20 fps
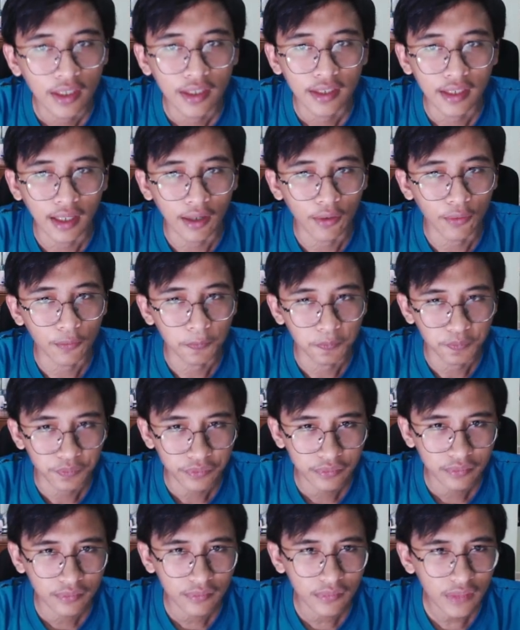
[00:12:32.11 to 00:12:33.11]
Now
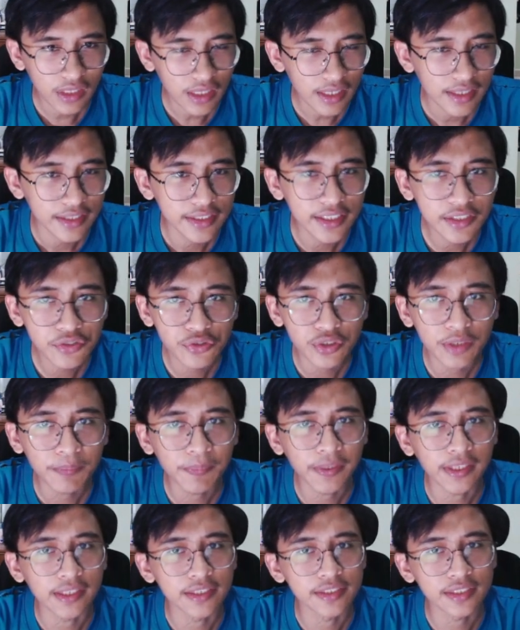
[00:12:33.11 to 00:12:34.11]
just
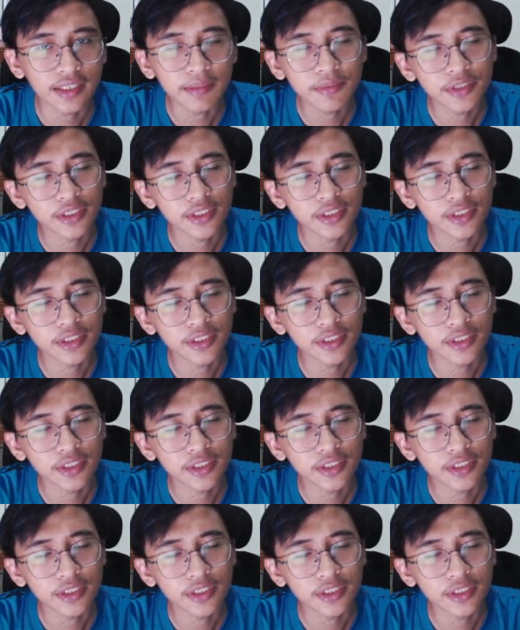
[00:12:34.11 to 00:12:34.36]
repeat the same